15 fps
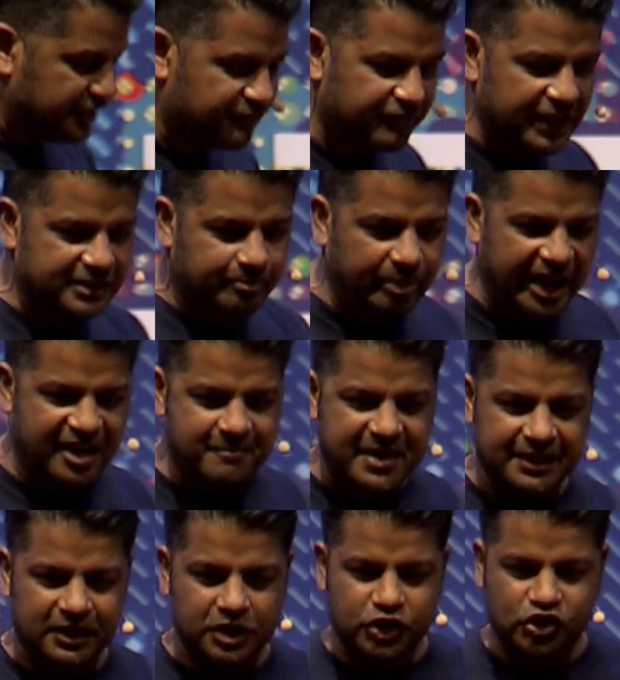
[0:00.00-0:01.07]
invents
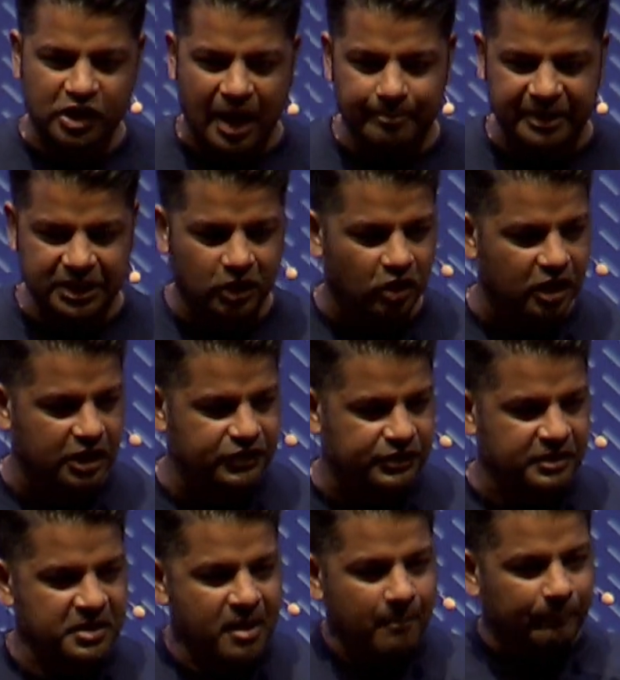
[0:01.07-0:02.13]
payment and shopping
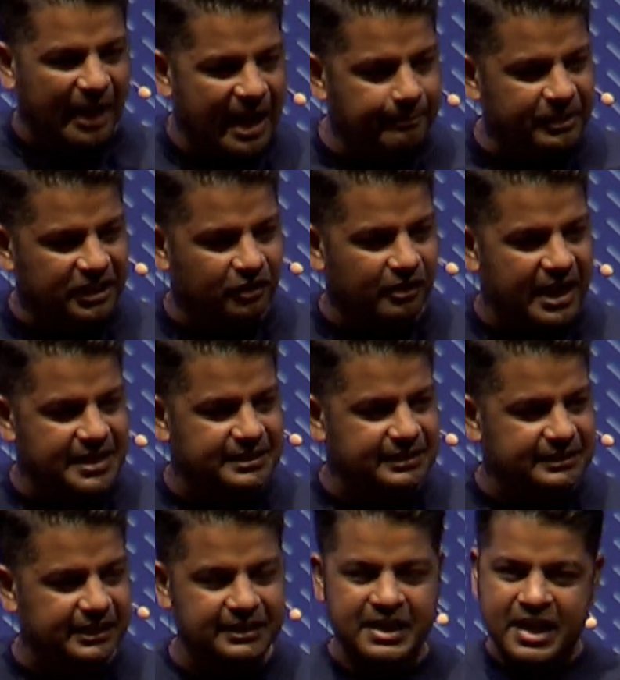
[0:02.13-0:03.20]
carts,
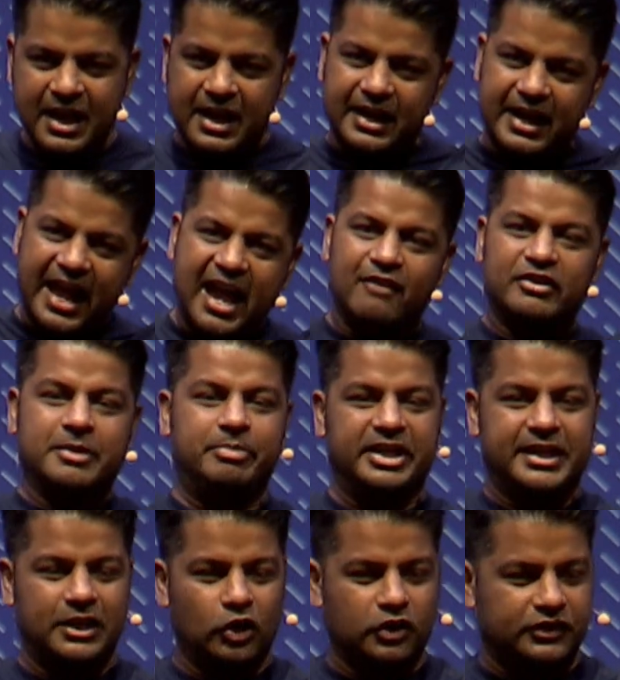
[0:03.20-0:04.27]
popularizes it, and
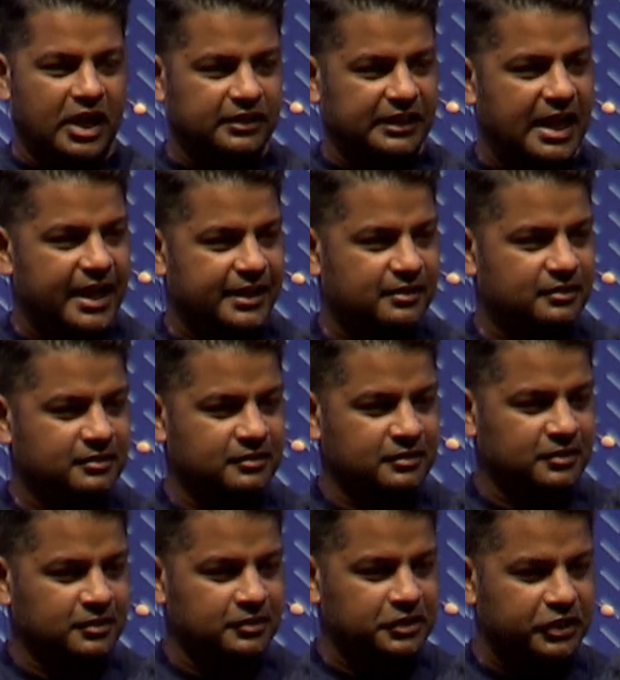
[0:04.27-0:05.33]
everybody goes online.
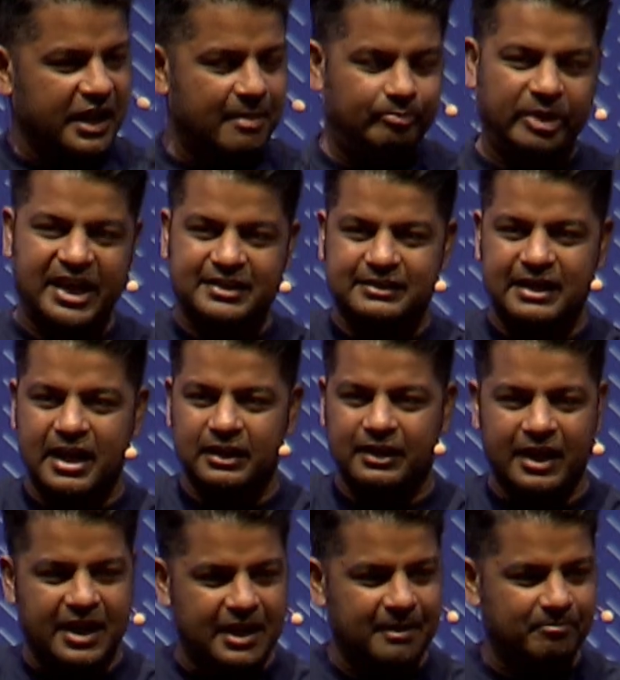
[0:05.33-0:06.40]
You got
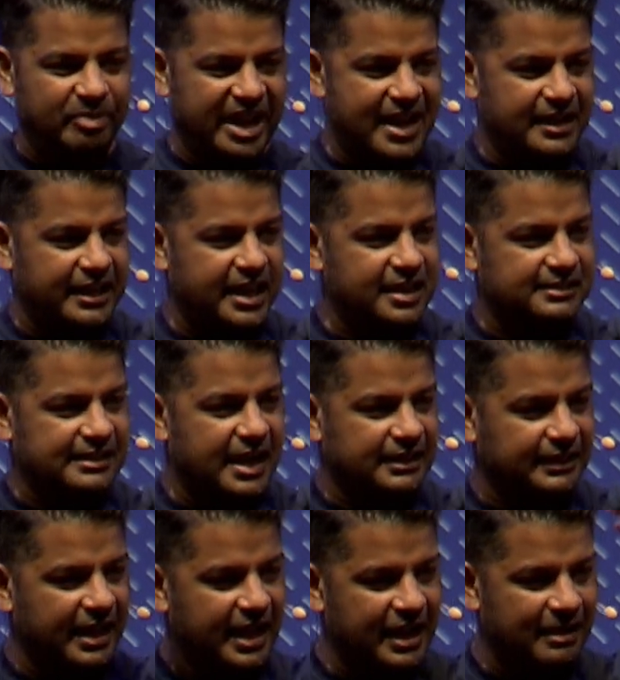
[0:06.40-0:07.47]
pets.com,
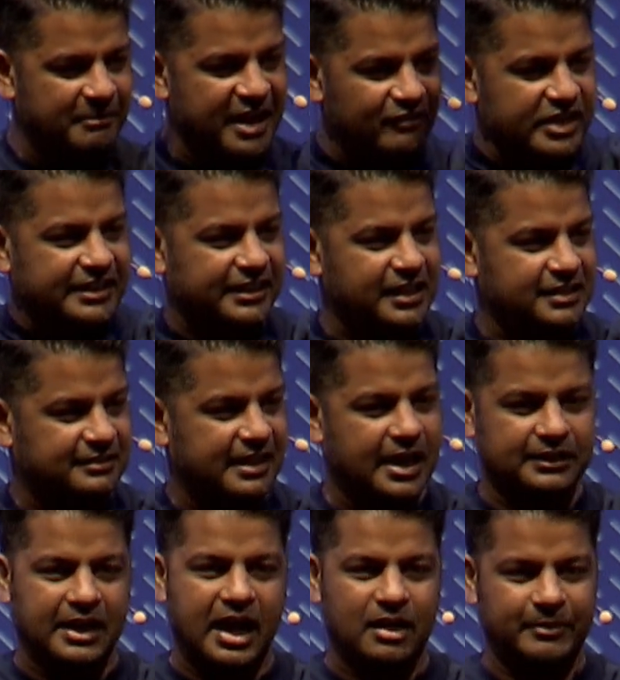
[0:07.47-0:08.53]
pancakes.com,
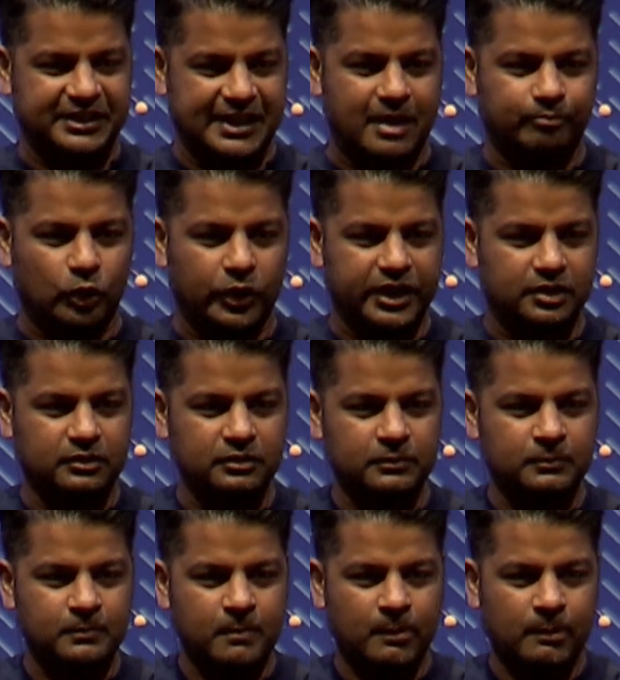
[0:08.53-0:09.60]
everything's.com at that point.
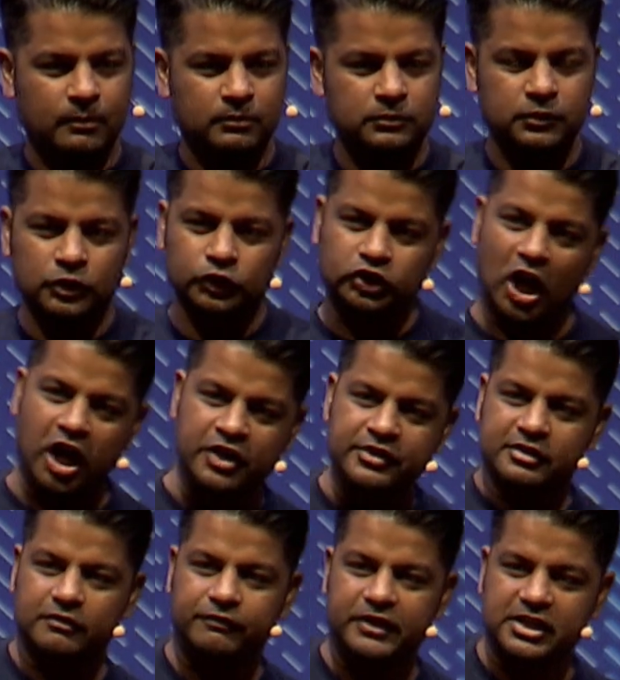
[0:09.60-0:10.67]

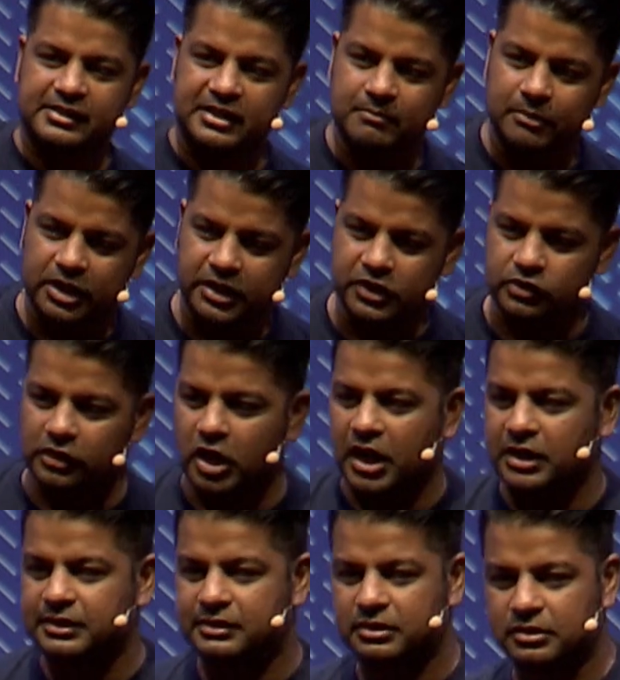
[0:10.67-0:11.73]
Tons of VC money is
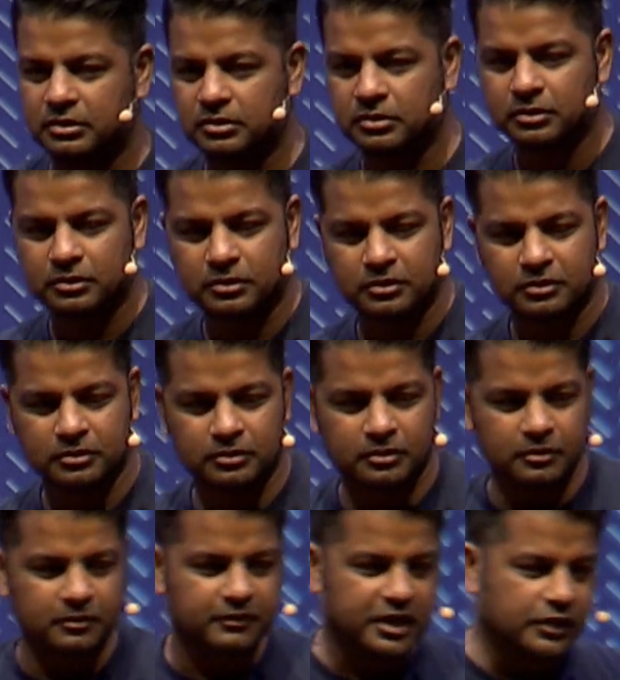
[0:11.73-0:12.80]
lost.
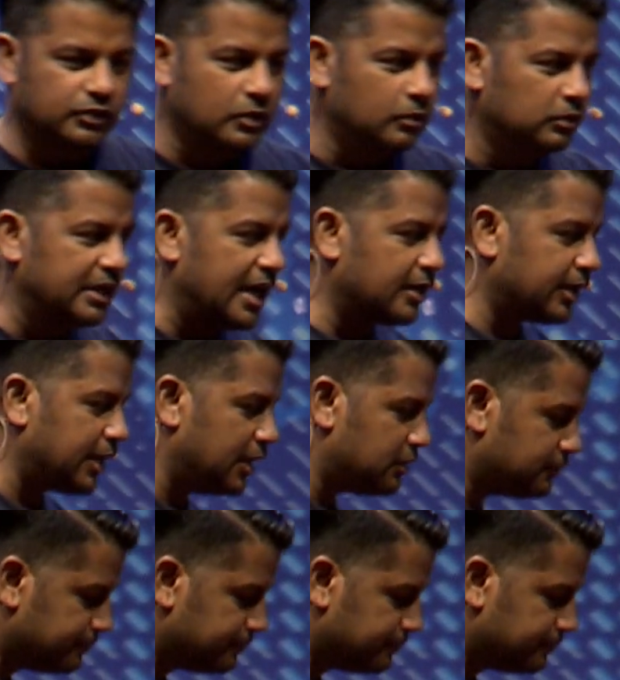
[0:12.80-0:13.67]
Things cool down again.